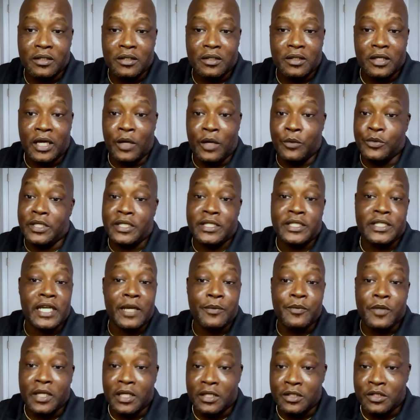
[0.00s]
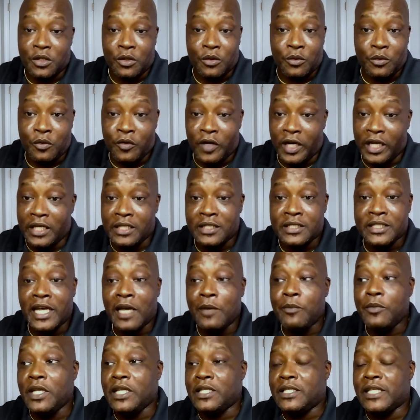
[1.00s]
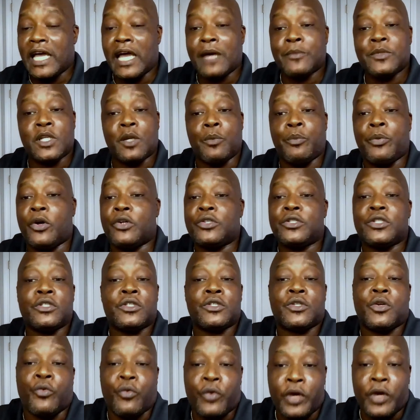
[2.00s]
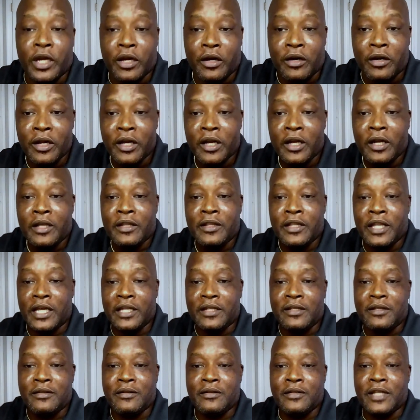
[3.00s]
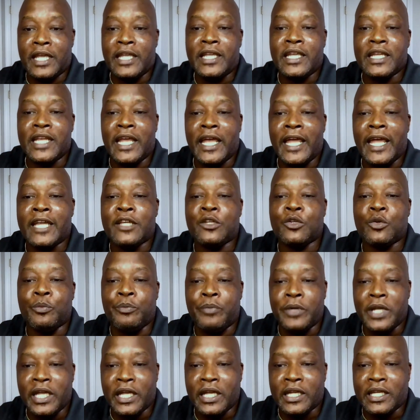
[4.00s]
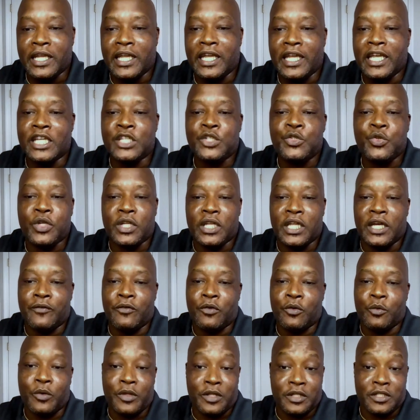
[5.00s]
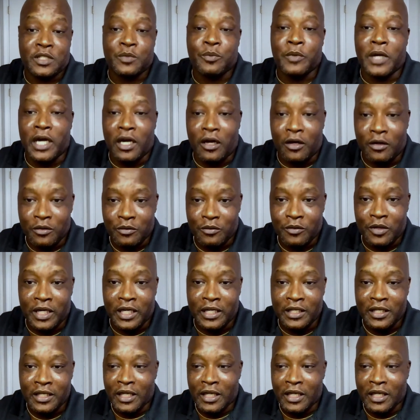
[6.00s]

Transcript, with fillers: I was accepted into, right? There's not many times in a person's career that they can handle being entry level with a smile, right?